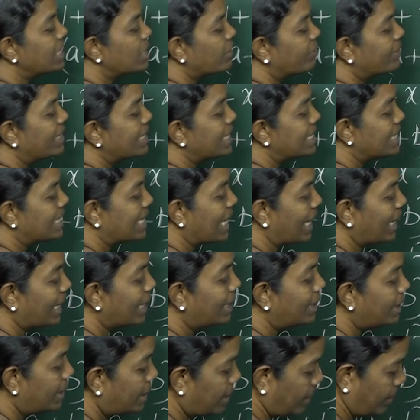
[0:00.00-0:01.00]
of the
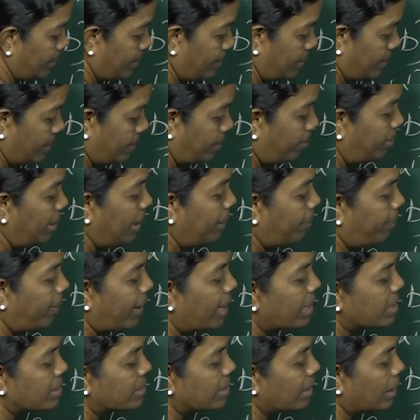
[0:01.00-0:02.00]
second term, b
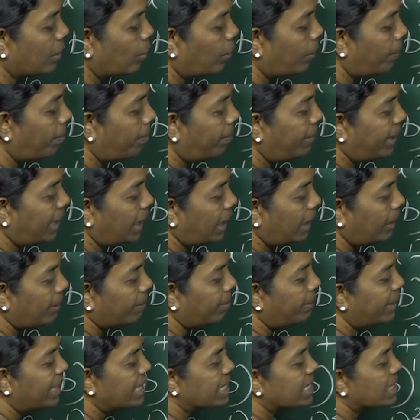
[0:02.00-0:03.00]
power 0, b,
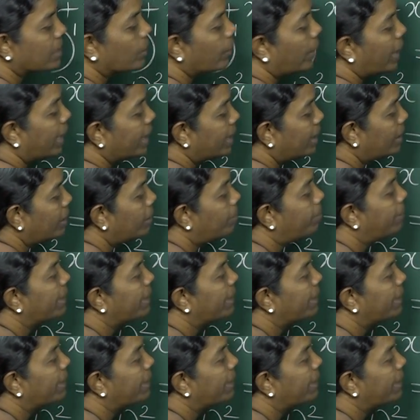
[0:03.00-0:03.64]
b square, it